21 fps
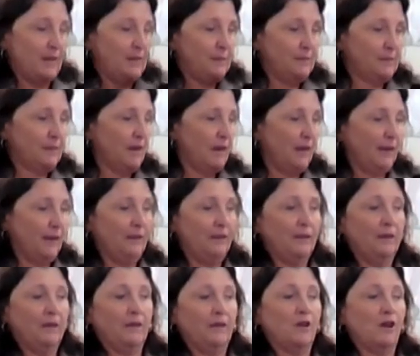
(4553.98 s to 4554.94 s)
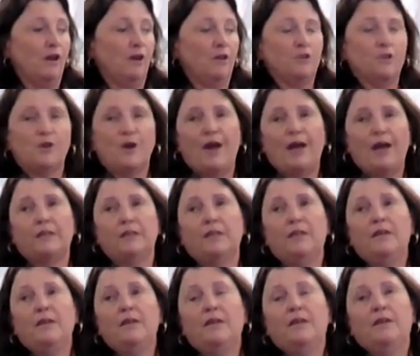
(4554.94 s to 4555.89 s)
I signed a contract.
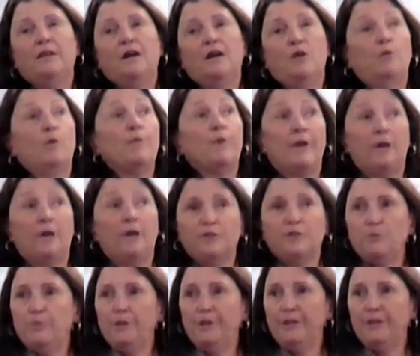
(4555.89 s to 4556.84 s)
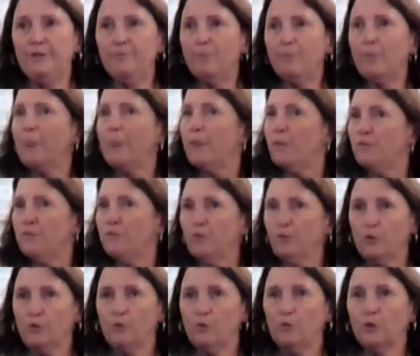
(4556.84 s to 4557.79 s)
We went out to bid
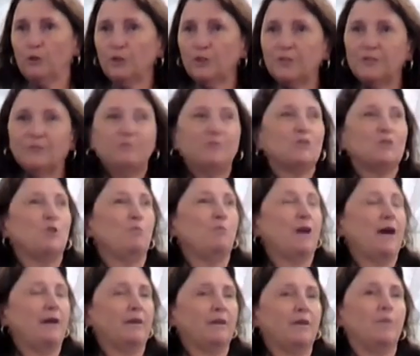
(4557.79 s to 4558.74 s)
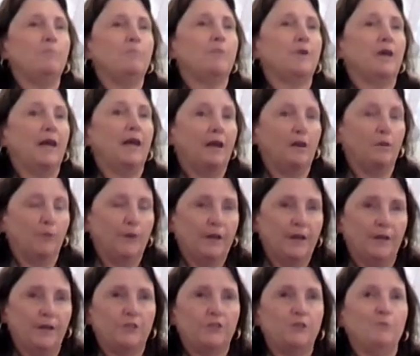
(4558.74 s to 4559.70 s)
for the work, so I'll back up, and we
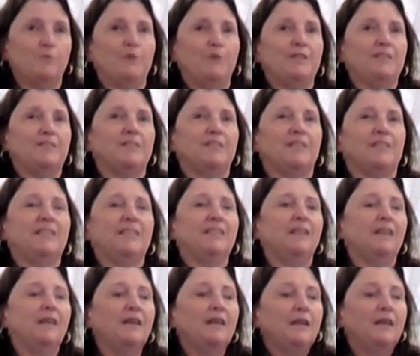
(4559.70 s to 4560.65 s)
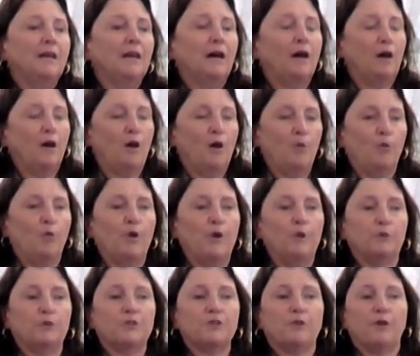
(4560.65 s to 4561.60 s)
got two bids in.
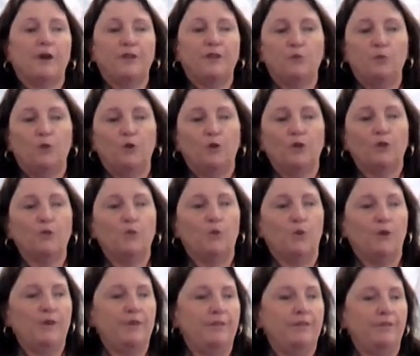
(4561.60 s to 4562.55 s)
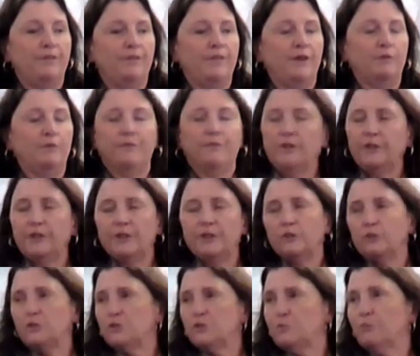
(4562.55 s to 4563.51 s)
We were trying to work with, they were very
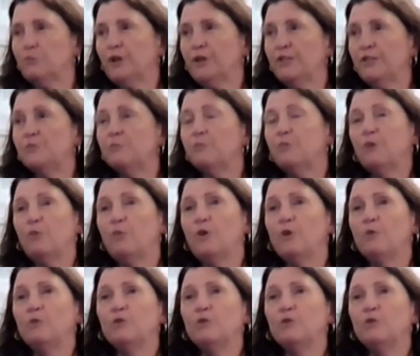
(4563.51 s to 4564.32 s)
close in price, but we